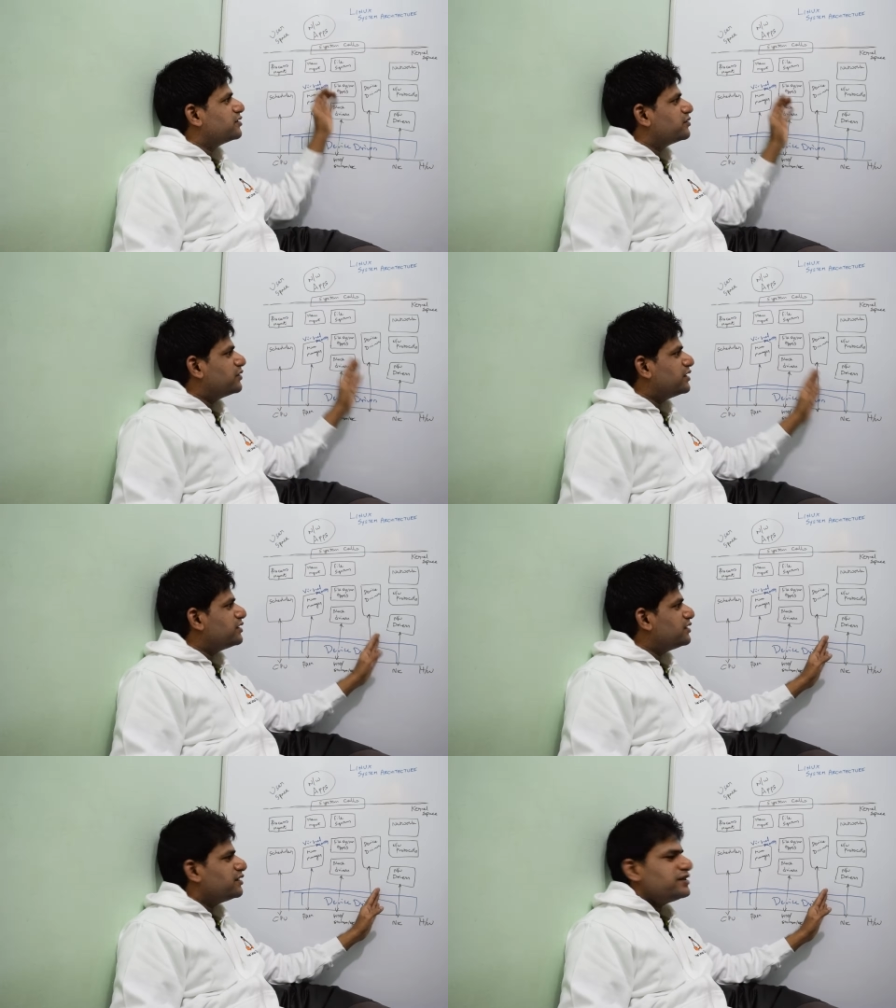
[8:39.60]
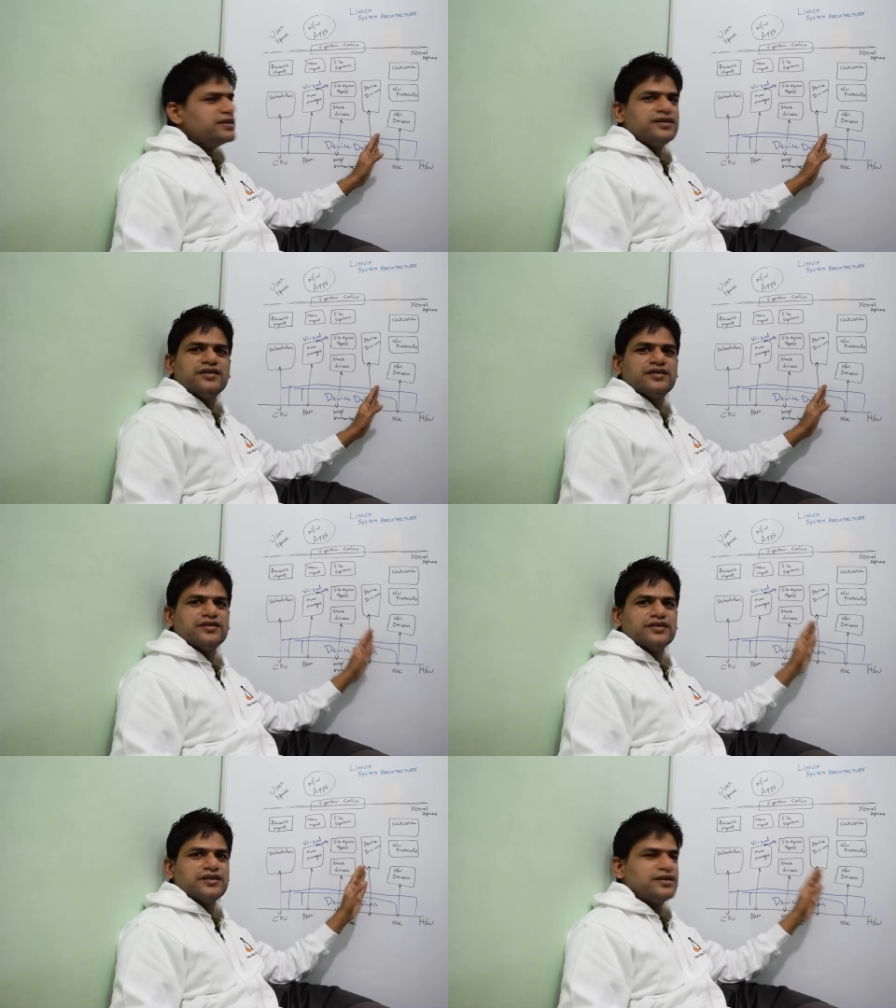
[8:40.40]
finally
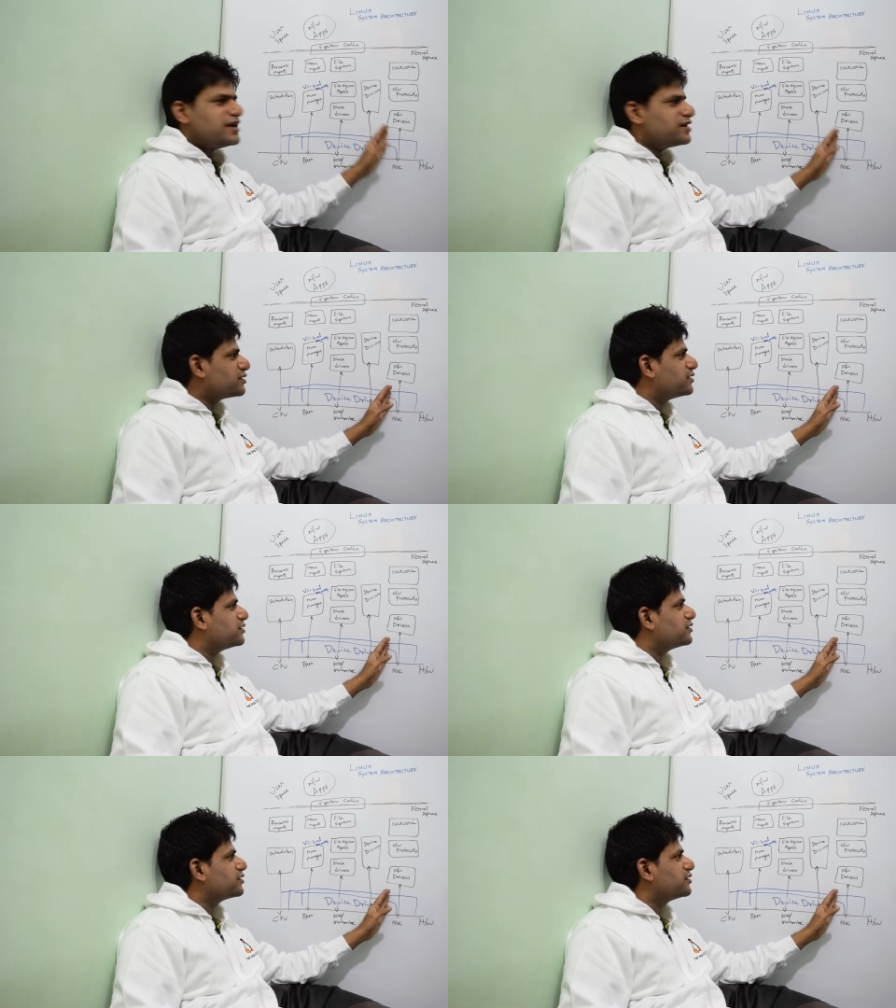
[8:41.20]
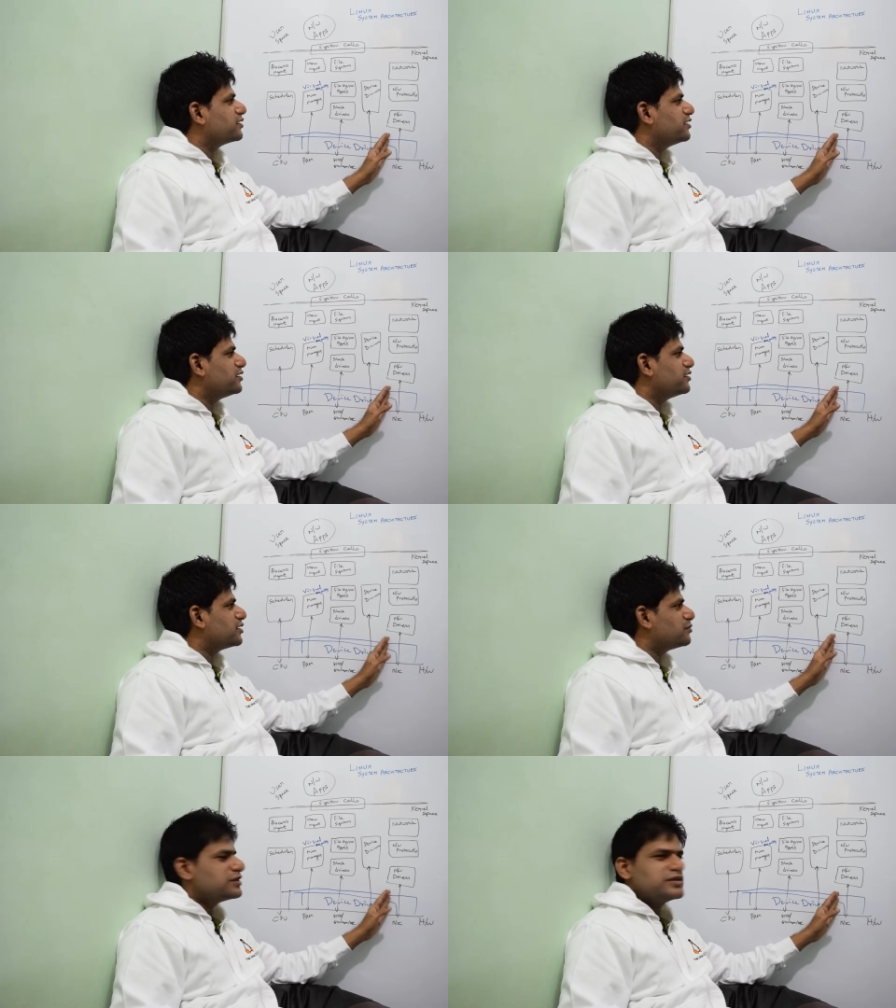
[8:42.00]
the last
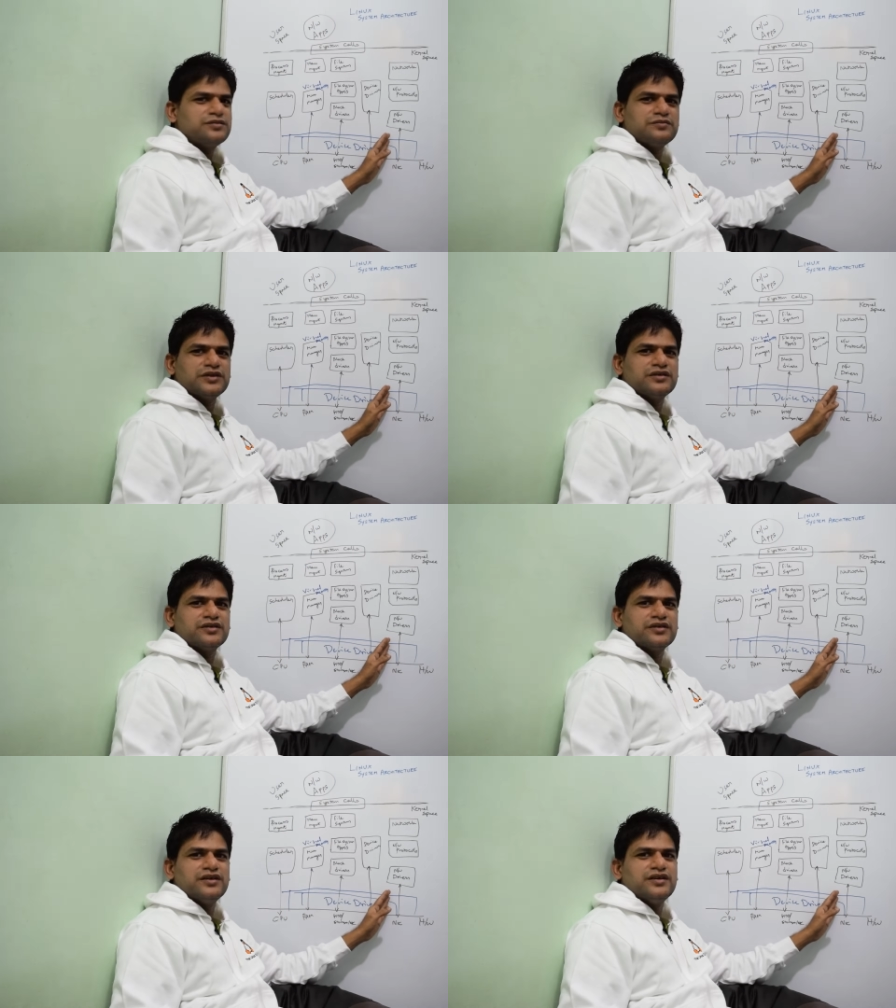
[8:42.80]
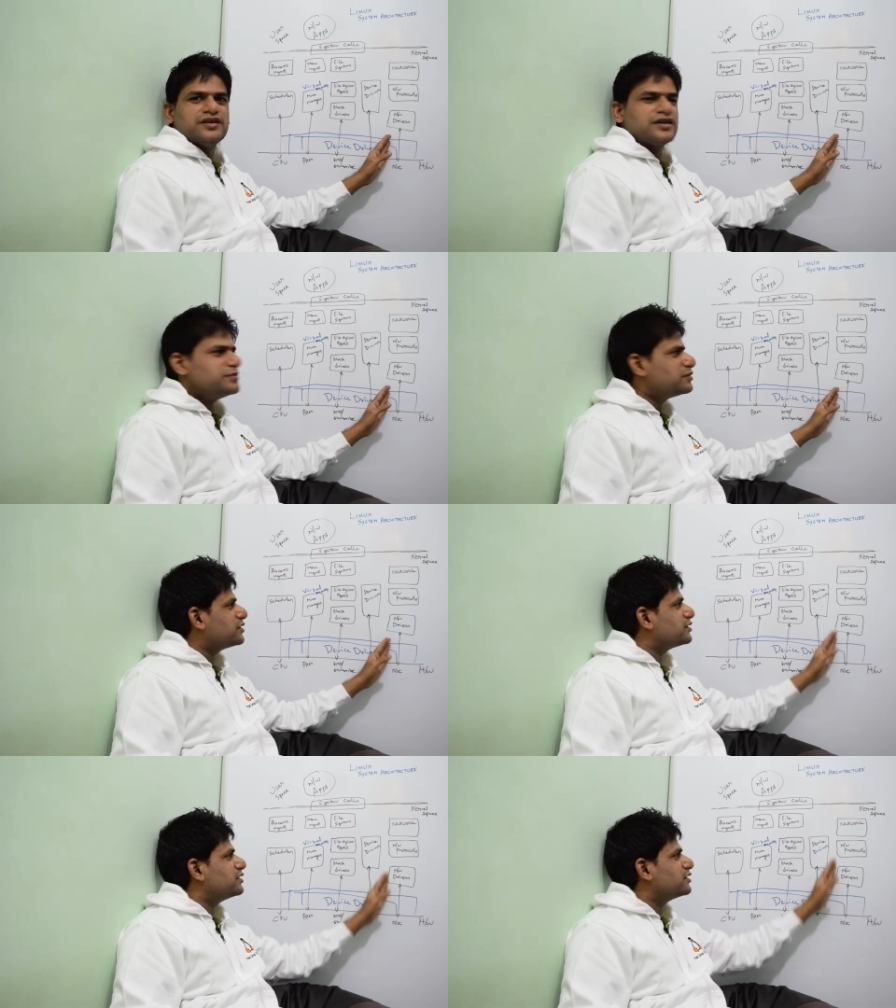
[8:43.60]
subsystem which comes
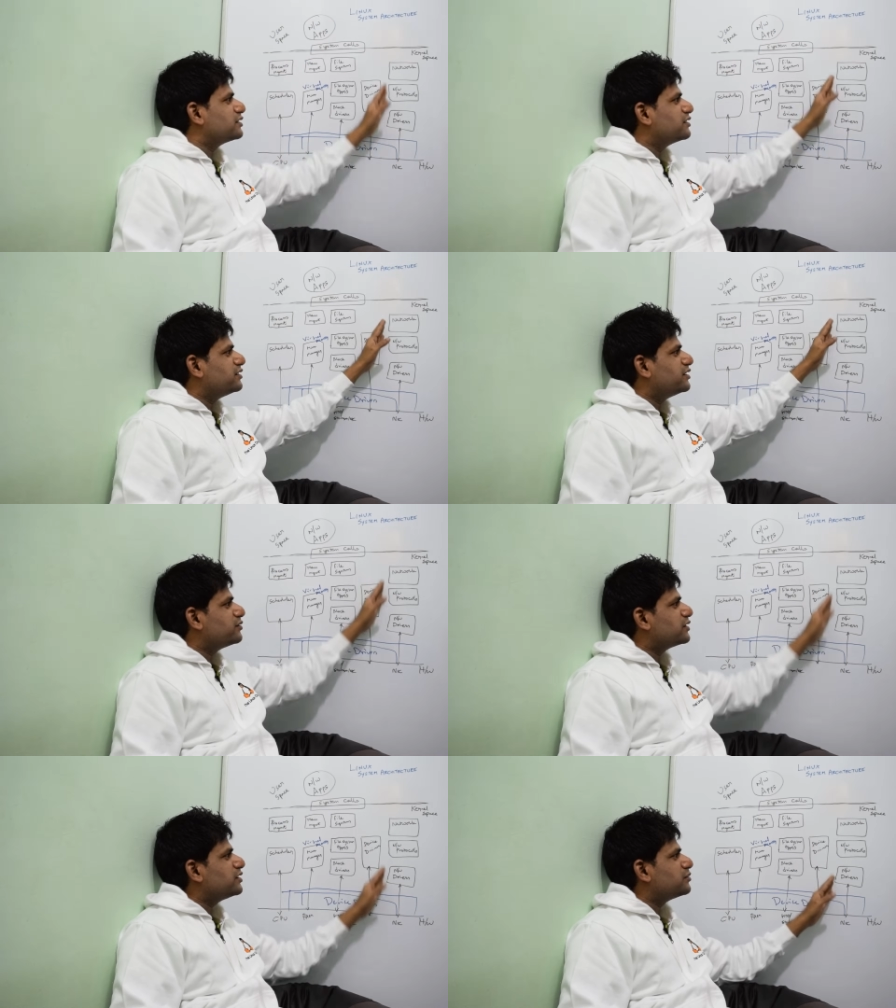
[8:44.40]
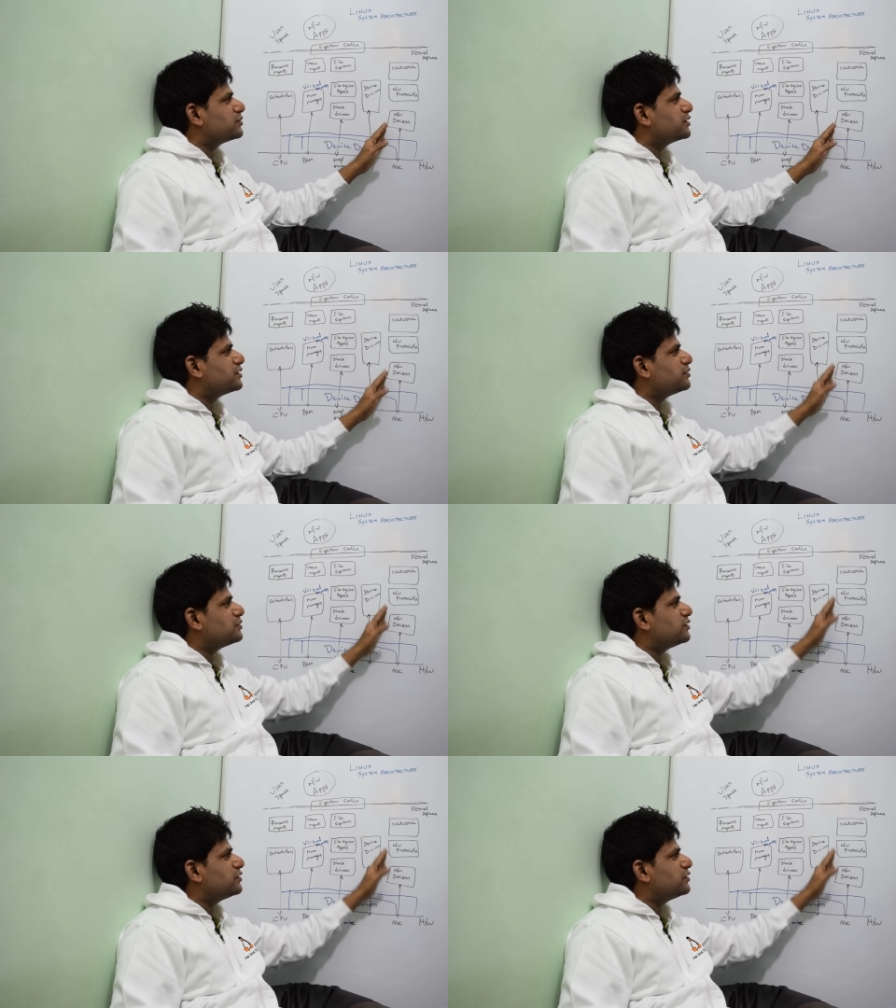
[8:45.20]
is this network subsystem.